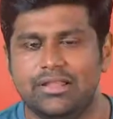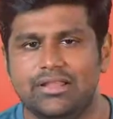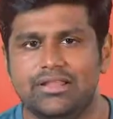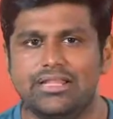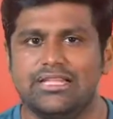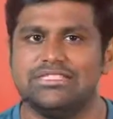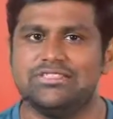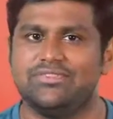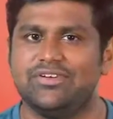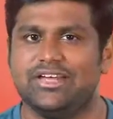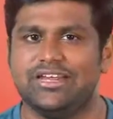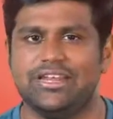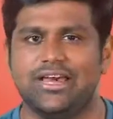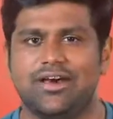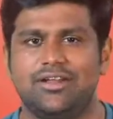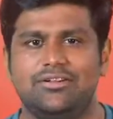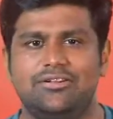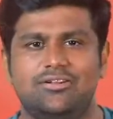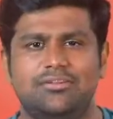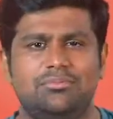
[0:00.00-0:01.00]
Let's find
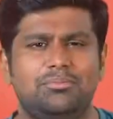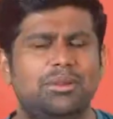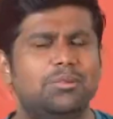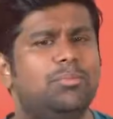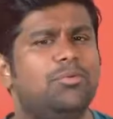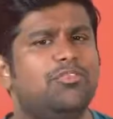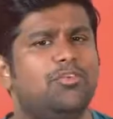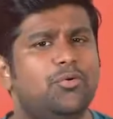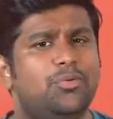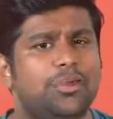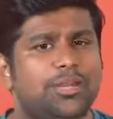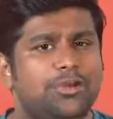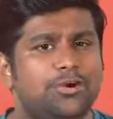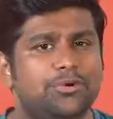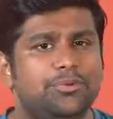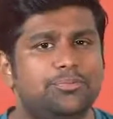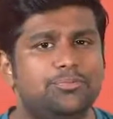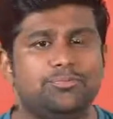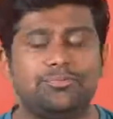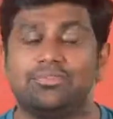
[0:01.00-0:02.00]
out. But before we
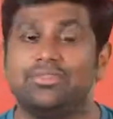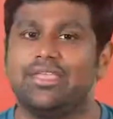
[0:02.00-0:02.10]
do,